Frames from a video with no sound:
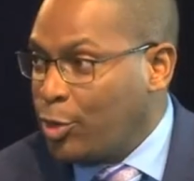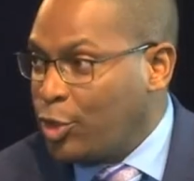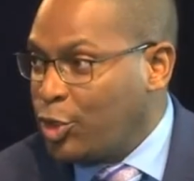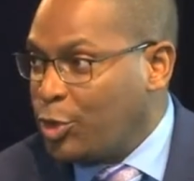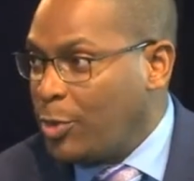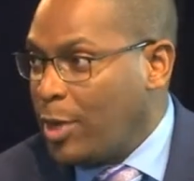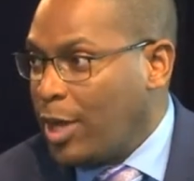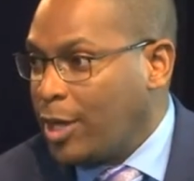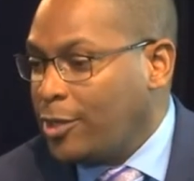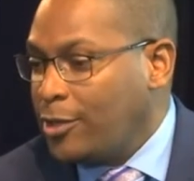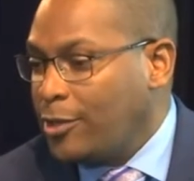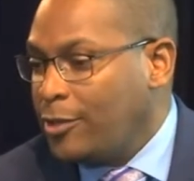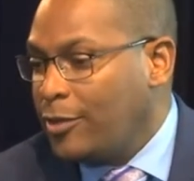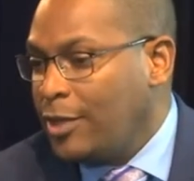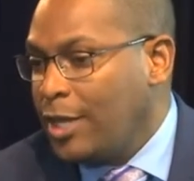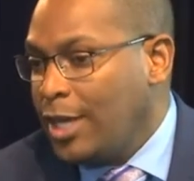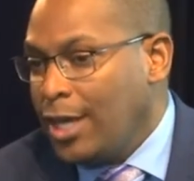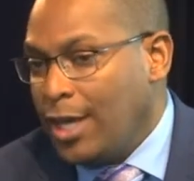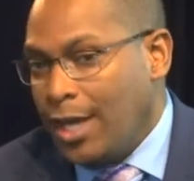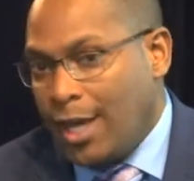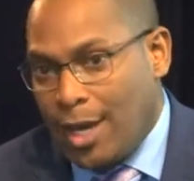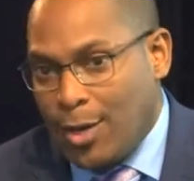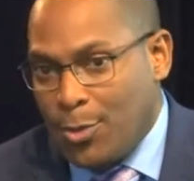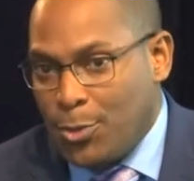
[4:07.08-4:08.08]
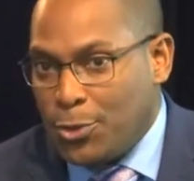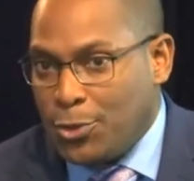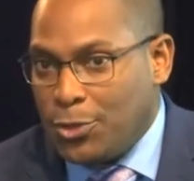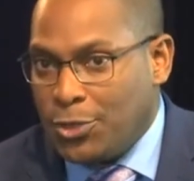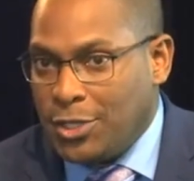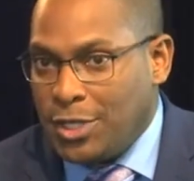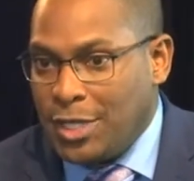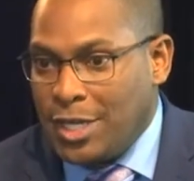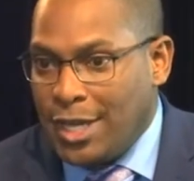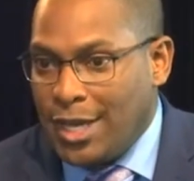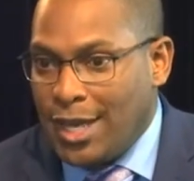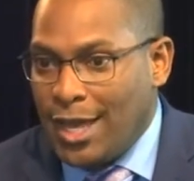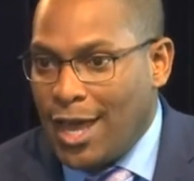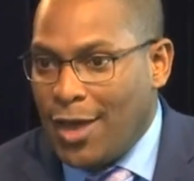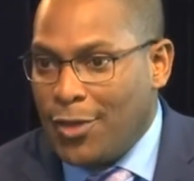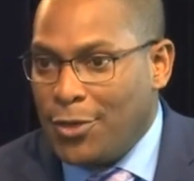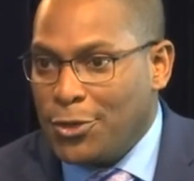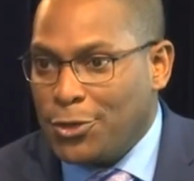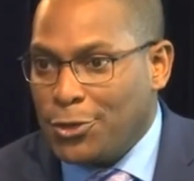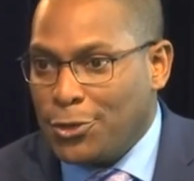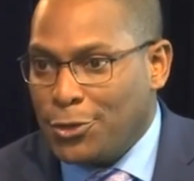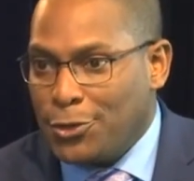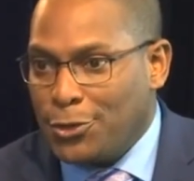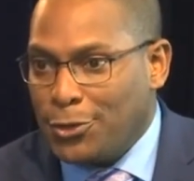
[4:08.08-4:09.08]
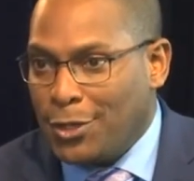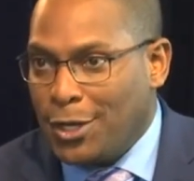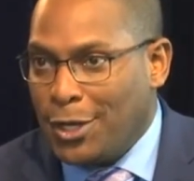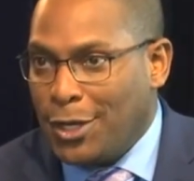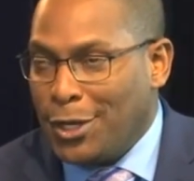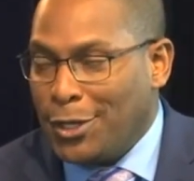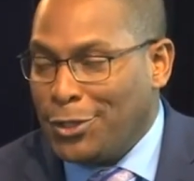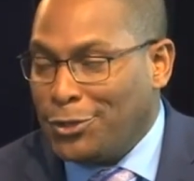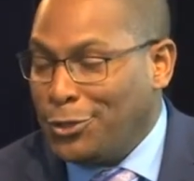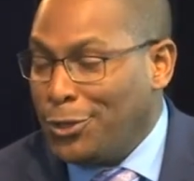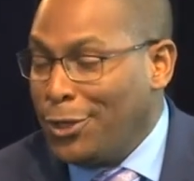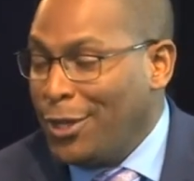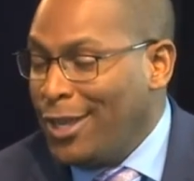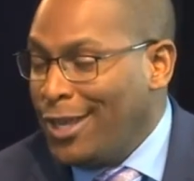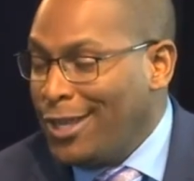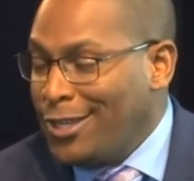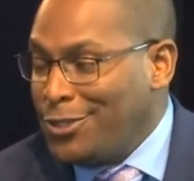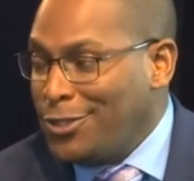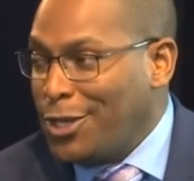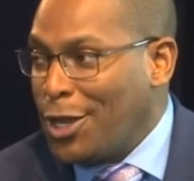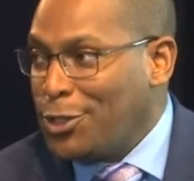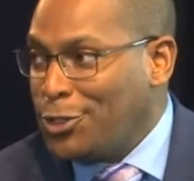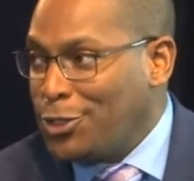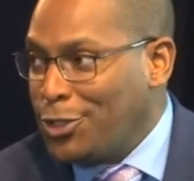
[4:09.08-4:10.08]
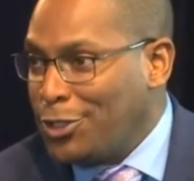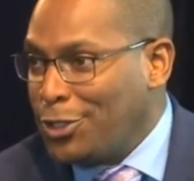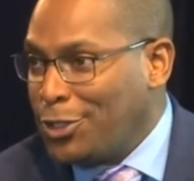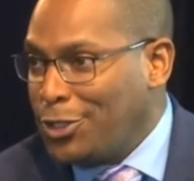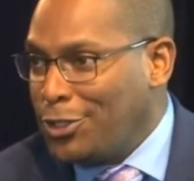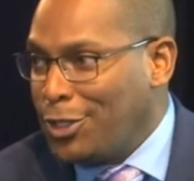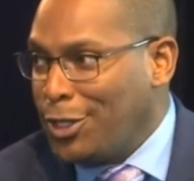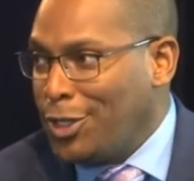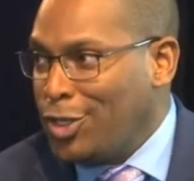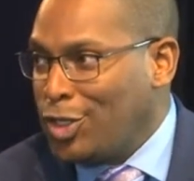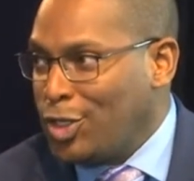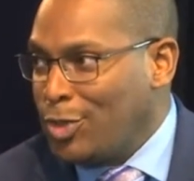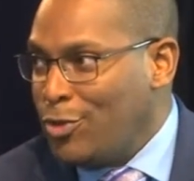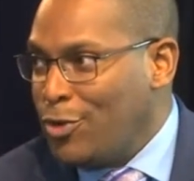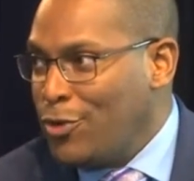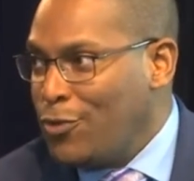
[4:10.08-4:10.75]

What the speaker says: perspective, and we'll see how this session continues to